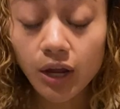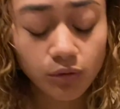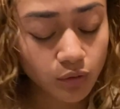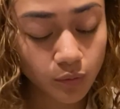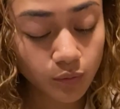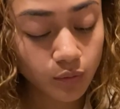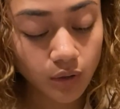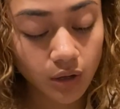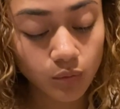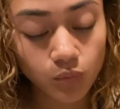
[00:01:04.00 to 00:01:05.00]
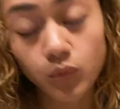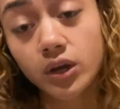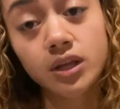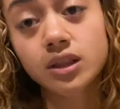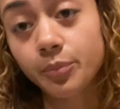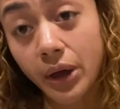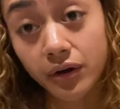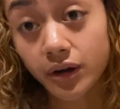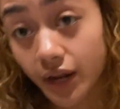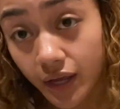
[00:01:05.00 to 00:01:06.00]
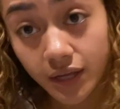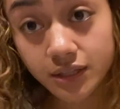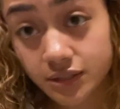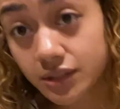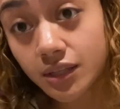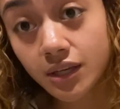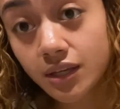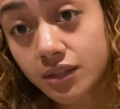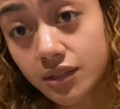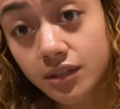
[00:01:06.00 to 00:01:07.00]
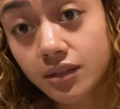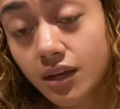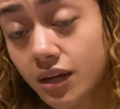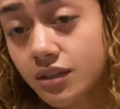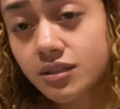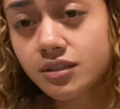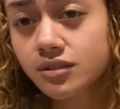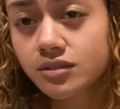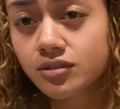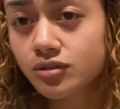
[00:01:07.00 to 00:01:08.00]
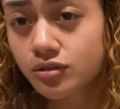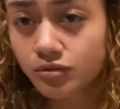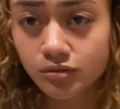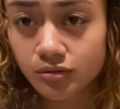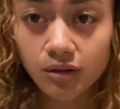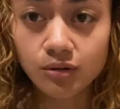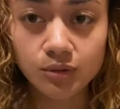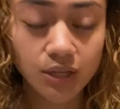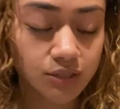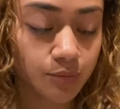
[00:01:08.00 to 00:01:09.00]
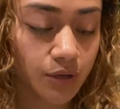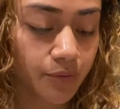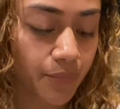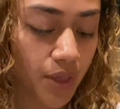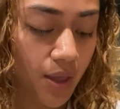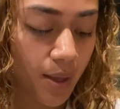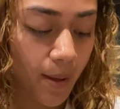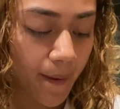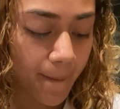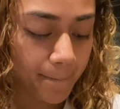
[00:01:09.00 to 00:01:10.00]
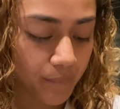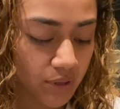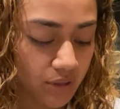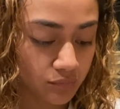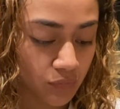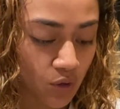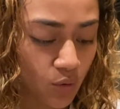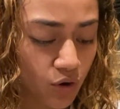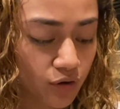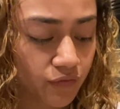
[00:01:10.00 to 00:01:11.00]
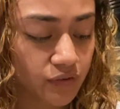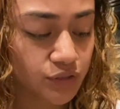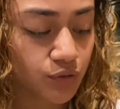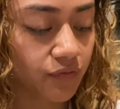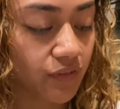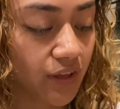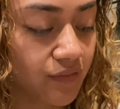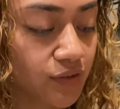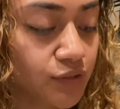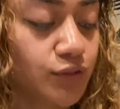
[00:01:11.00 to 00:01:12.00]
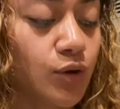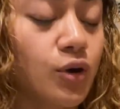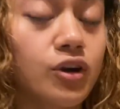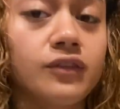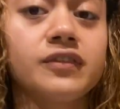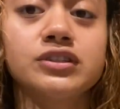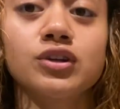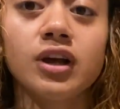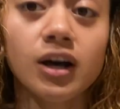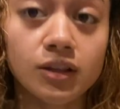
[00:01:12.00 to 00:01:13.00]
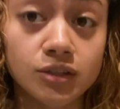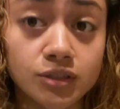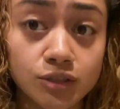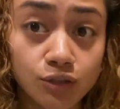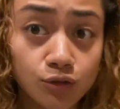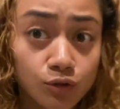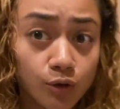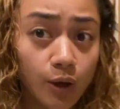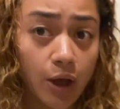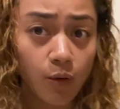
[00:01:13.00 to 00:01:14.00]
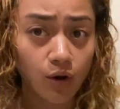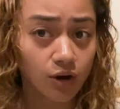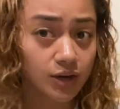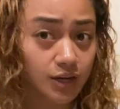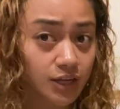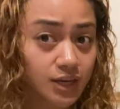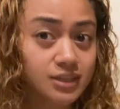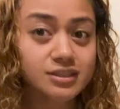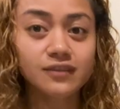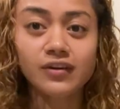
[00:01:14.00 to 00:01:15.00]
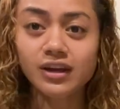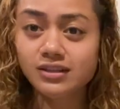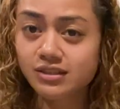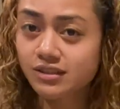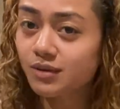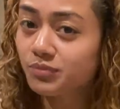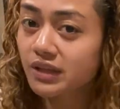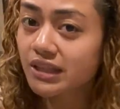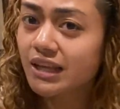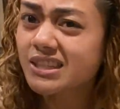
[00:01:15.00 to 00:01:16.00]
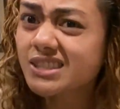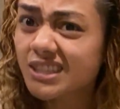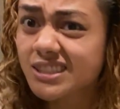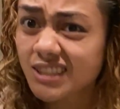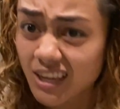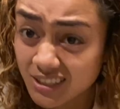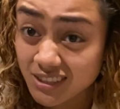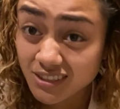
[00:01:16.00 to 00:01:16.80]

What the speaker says: don't know what the powdered eggs thing has to do. I don't know what that's about. But no artificial flavors, no artificial colors. You know how hard it is to find something that says that